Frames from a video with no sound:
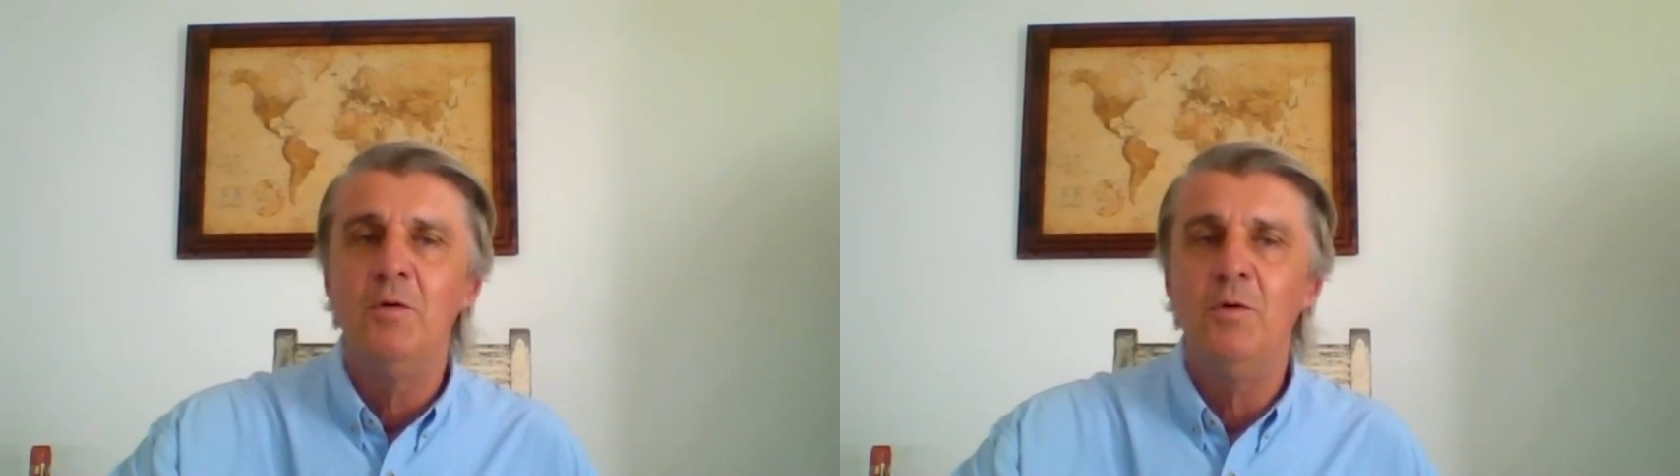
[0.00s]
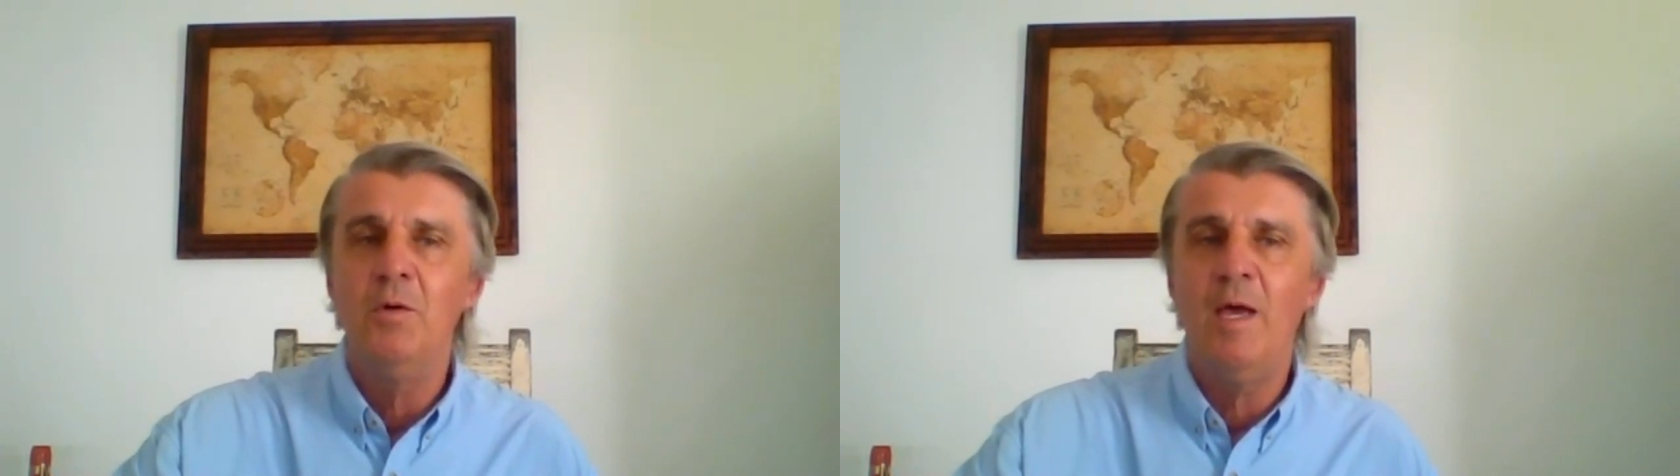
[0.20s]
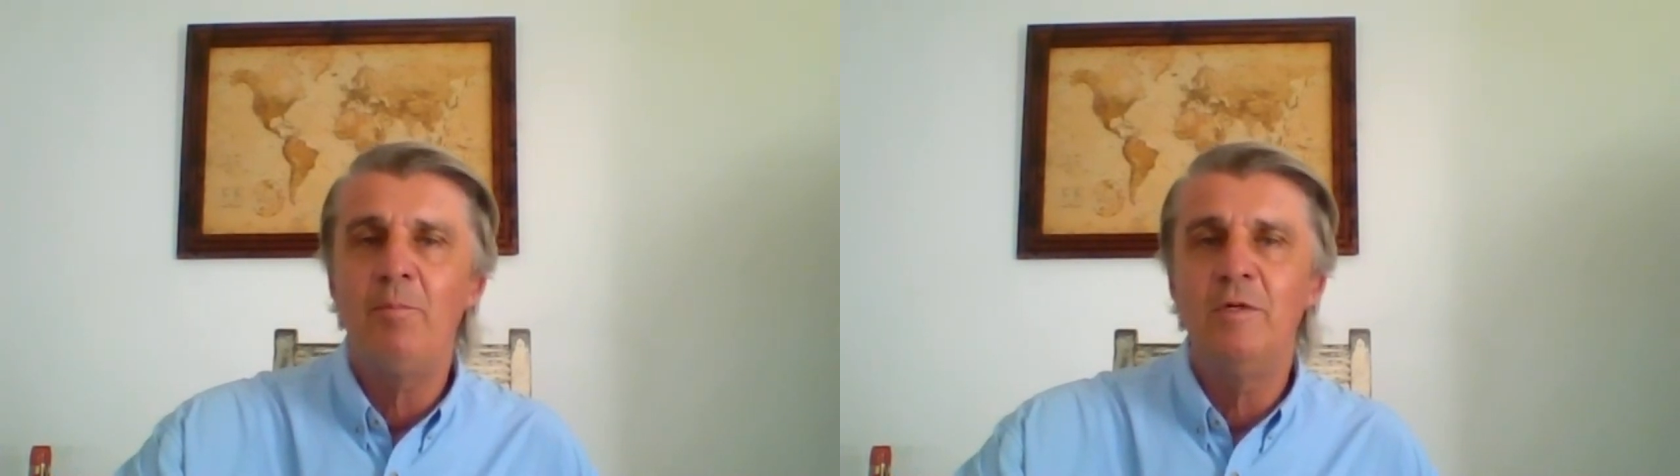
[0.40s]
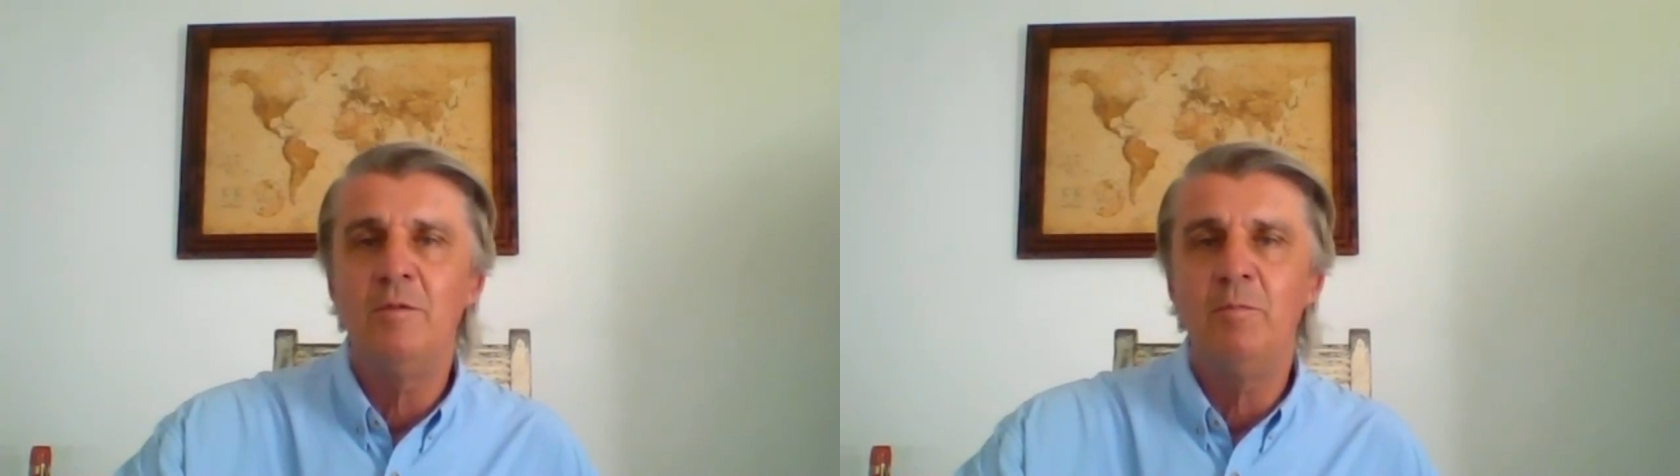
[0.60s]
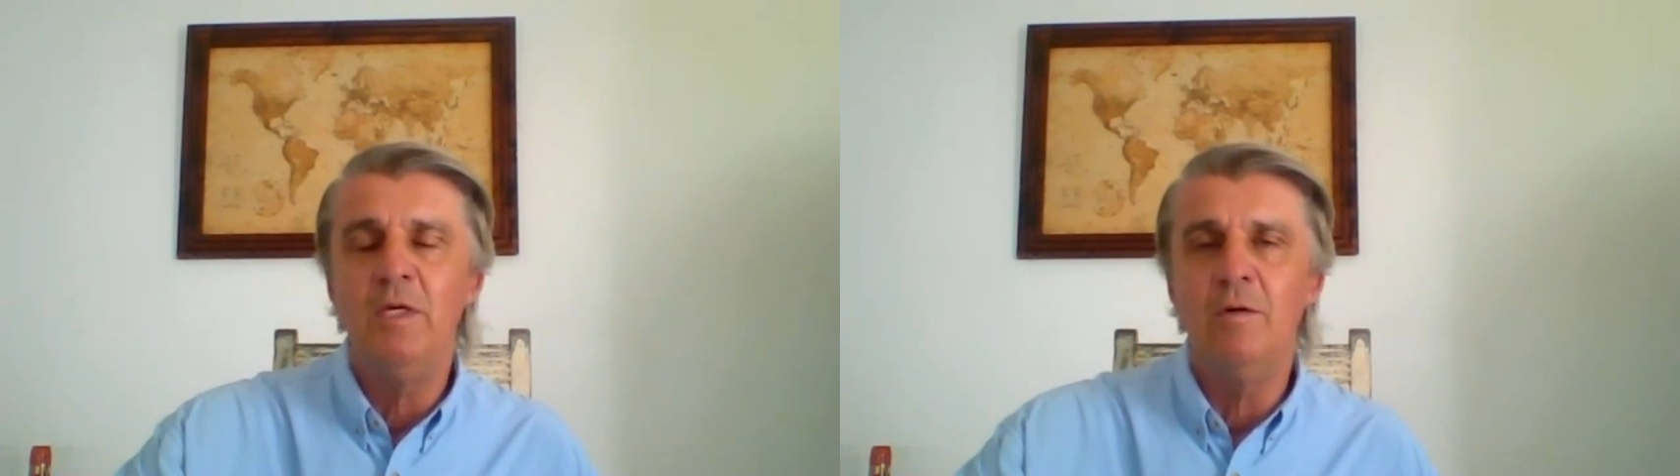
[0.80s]
who happened
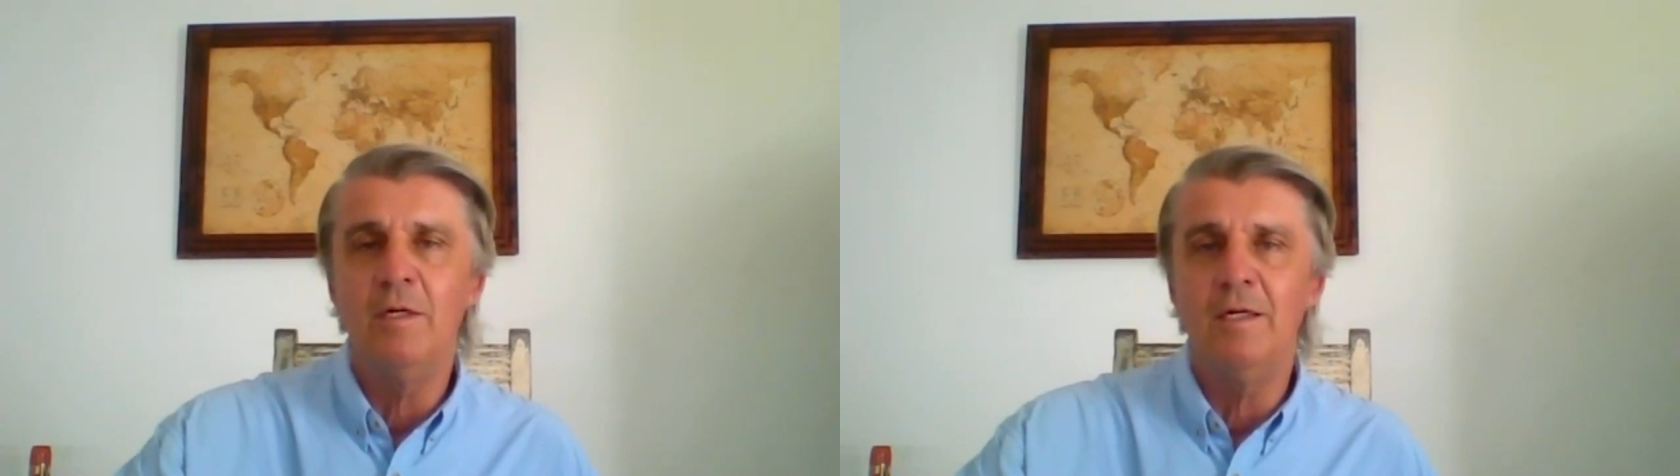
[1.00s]
to be on